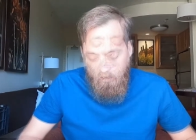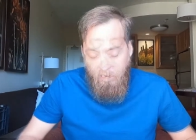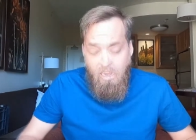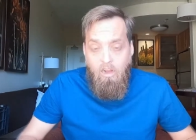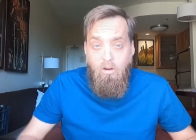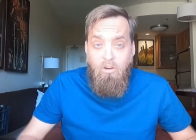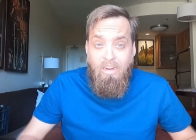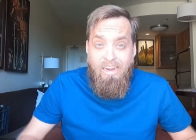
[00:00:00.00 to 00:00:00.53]

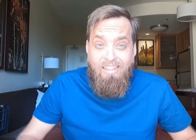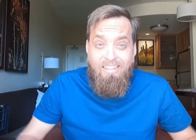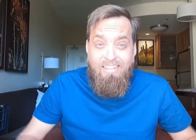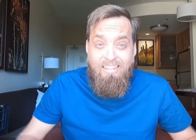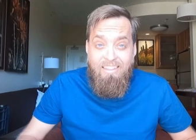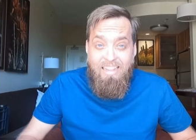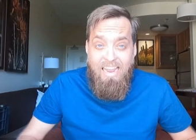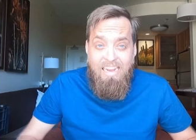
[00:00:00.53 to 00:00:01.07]
Yeah, okay, and then
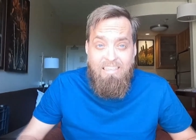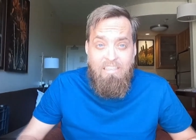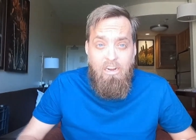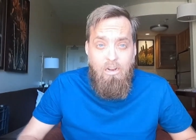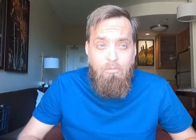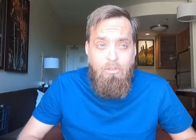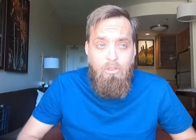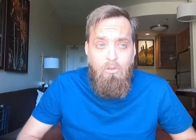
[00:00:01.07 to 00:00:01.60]
the last
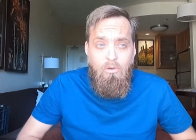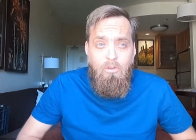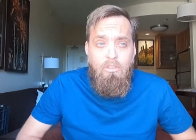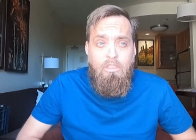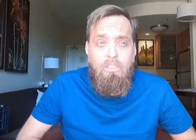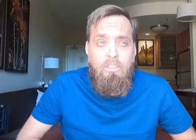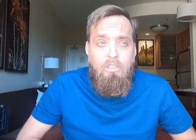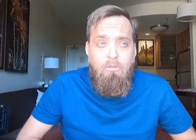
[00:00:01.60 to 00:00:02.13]
obstacle, and
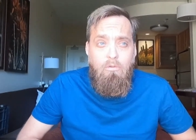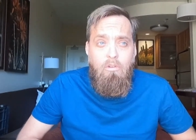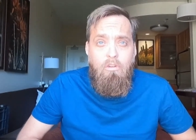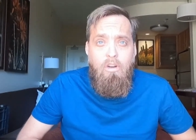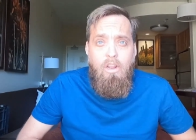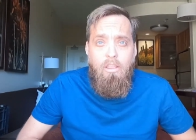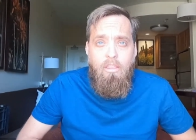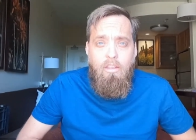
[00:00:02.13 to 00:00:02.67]
this is the
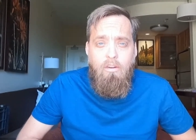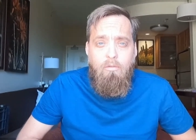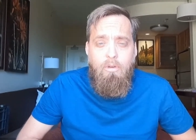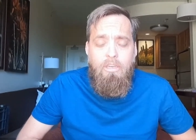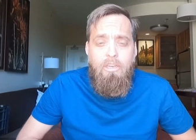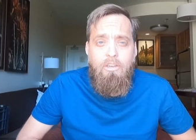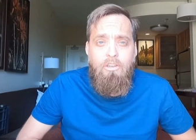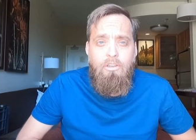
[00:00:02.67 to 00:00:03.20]
one I think
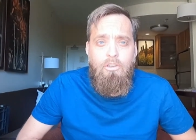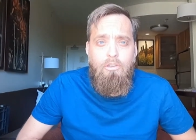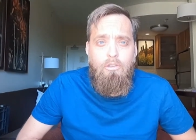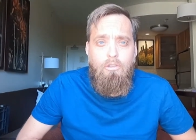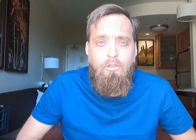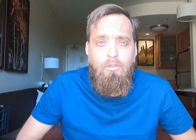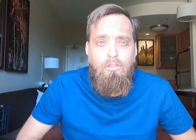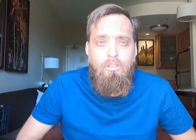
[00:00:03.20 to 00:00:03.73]
we can
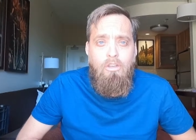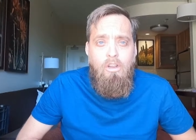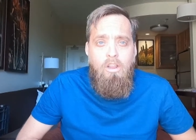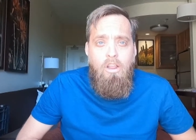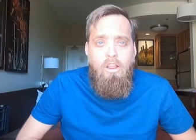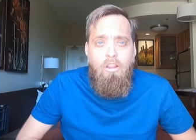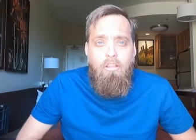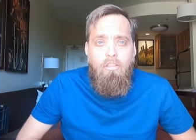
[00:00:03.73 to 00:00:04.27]
use
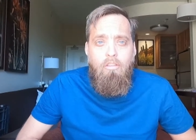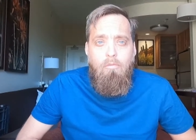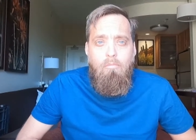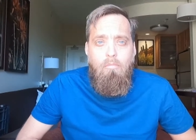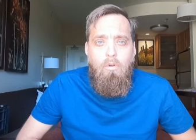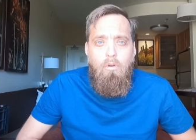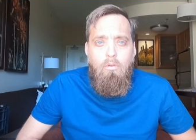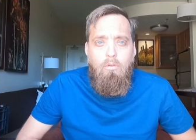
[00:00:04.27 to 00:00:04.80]
the
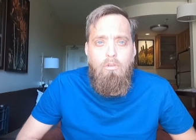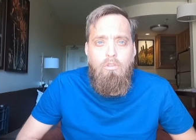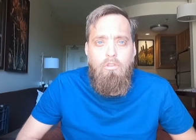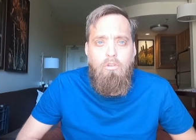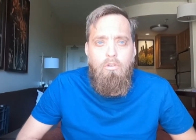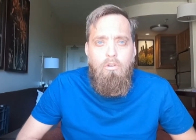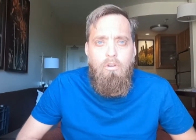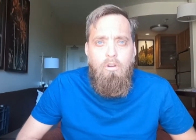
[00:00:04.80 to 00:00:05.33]

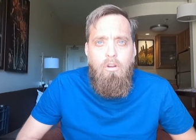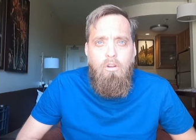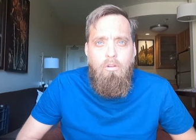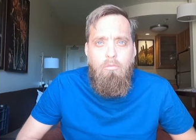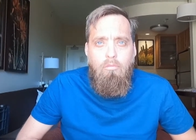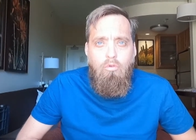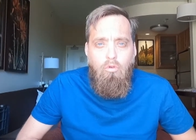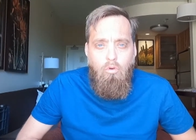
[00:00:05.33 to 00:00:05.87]
most
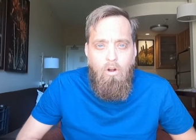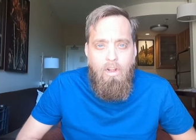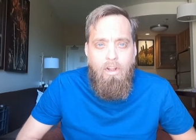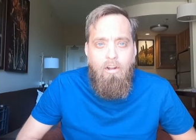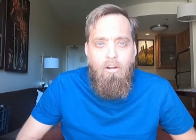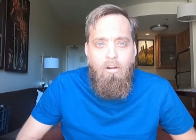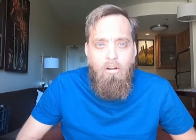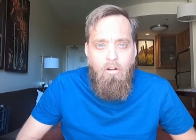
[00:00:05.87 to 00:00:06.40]

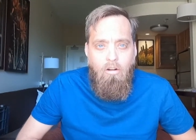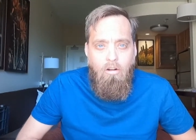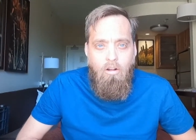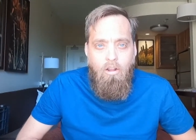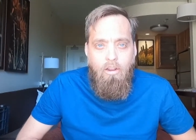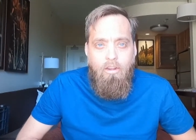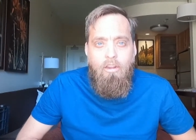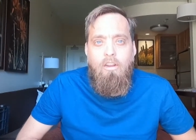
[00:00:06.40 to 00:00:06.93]
prayer
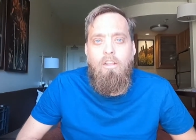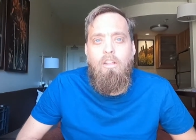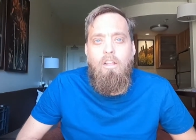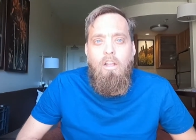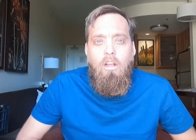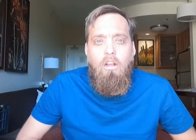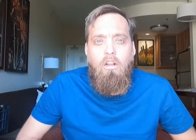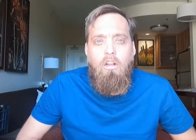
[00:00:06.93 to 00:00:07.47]
on.
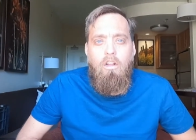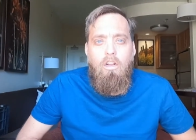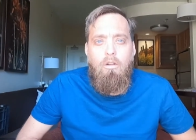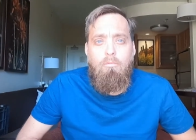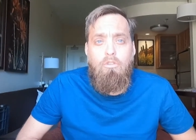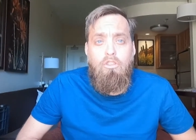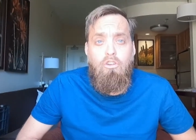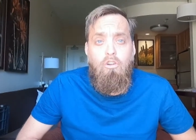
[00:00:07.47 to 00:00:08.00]

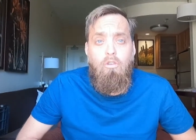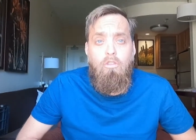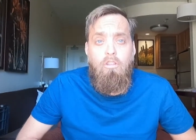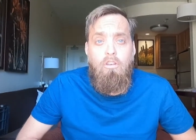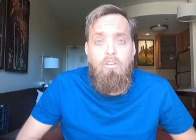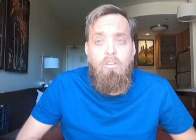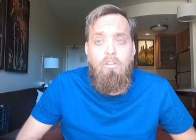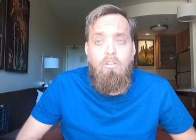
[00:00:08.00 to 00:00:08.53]
Um, so
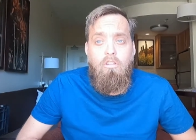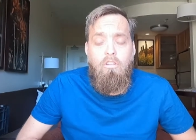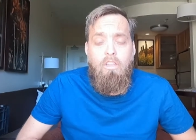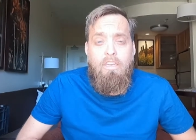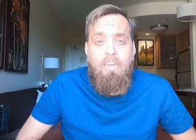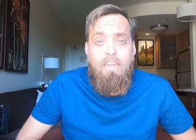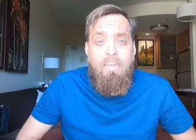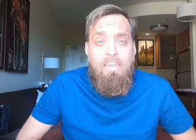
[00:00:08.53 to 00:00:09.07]
the
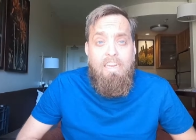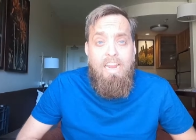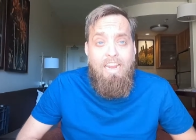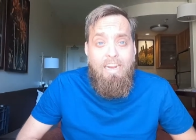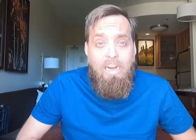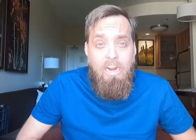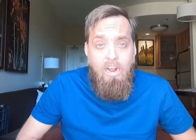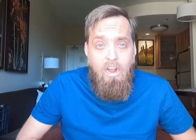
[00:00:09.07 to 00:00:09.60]
the kidney I
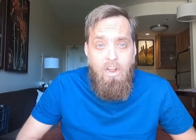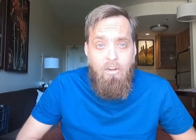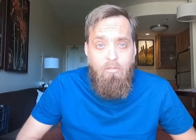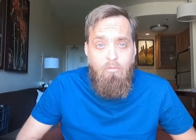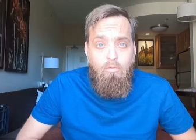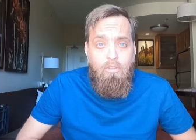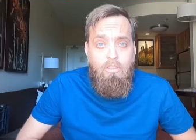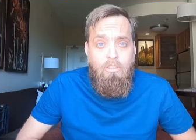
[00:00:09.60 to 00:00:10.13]

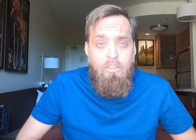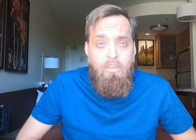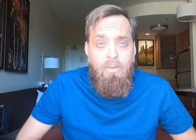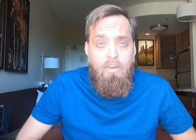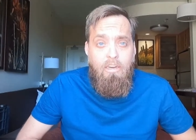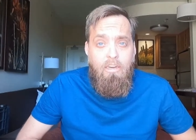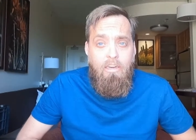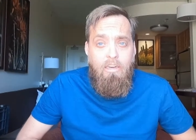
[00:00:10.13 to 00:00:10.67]
got was
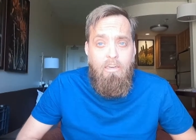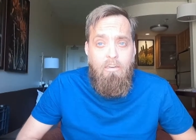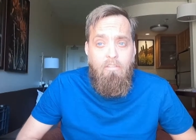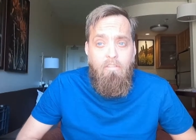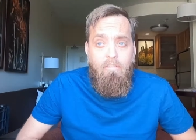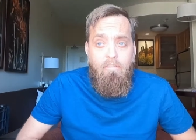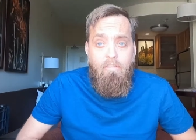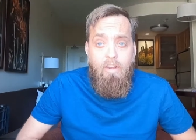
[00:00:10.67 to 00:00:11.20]
a
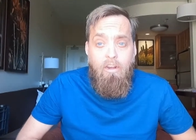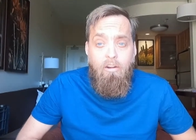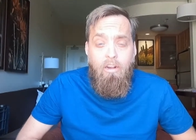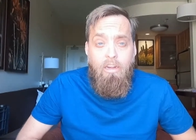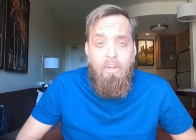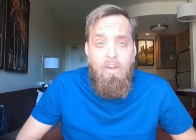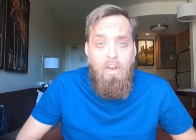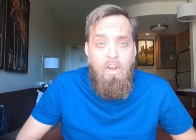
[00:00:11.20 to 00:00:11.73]

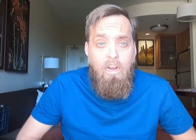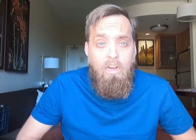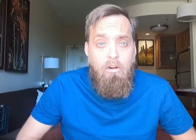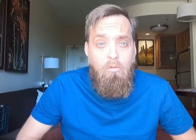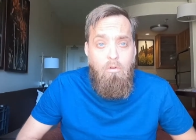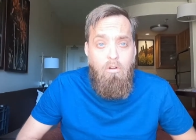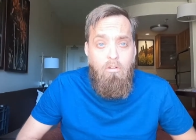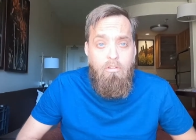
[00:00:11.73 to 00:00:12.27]
very high
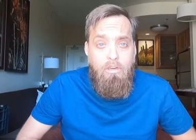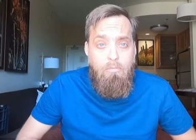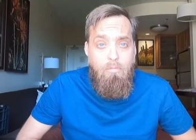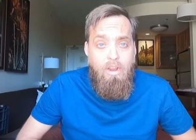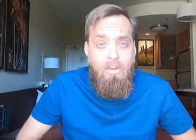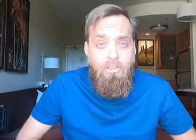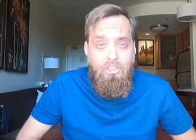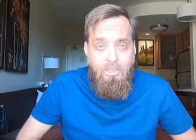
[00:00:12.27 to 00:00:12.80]
quality
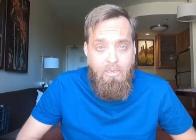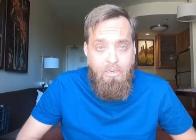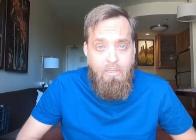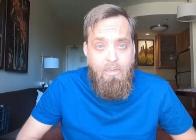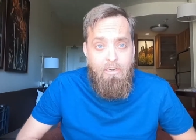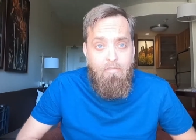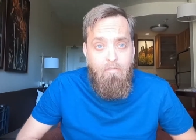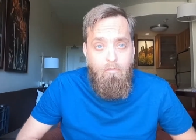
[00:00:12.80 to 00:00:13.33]
match
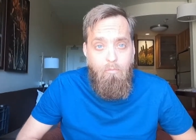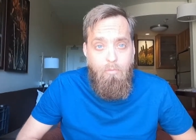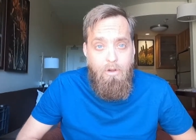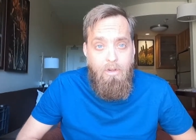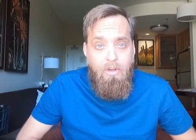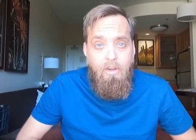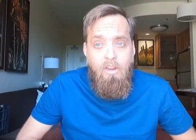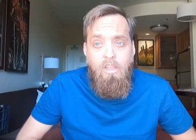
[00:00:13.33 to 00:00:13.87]
kidney for
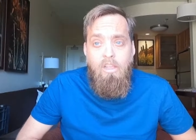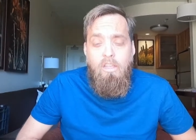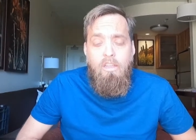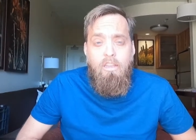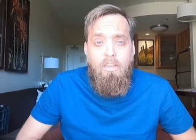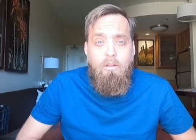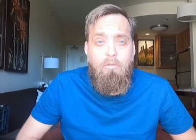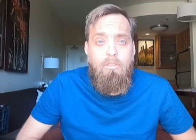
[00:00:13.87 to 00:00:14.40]
me.
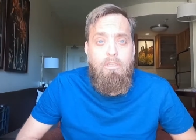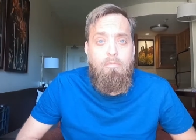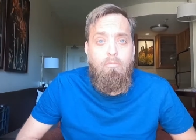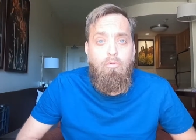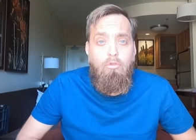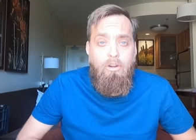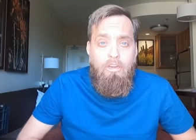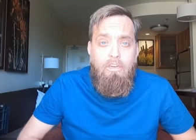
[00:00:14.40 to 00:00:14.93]
It was in
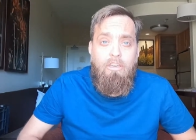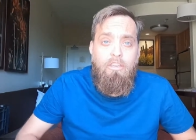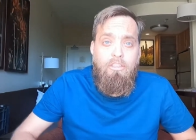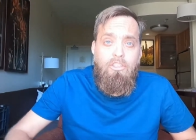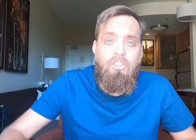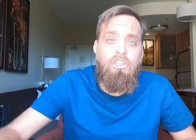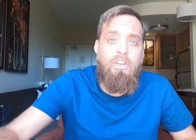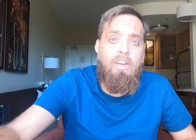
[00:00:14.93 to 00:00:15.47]
pretty
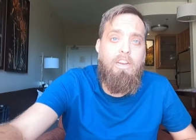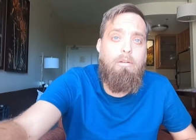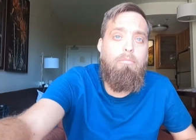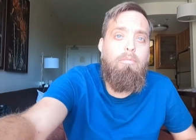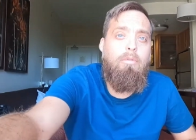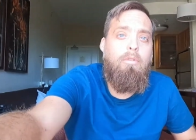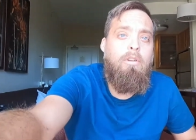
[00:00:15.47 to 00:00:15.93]
good shape.